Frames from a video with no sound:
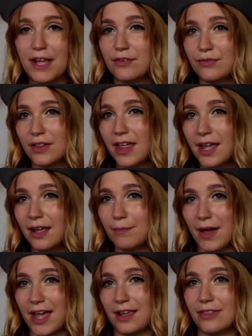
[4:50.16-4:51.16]
But I feel
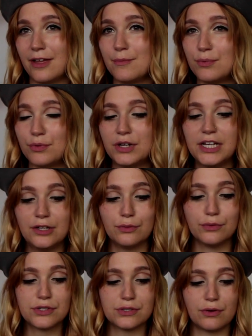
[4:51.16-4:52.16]
like buying them
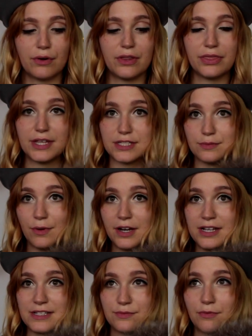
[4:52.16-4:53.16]
pre-used, or this
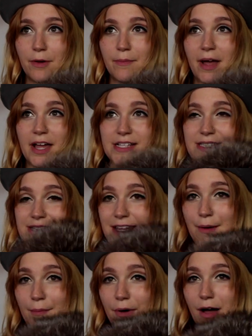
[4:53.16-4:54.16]
one is from my
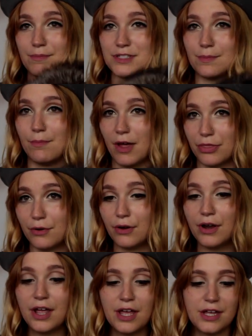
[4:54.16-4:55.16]
stepmom's
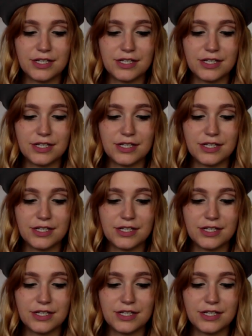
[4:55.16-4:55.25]
mother.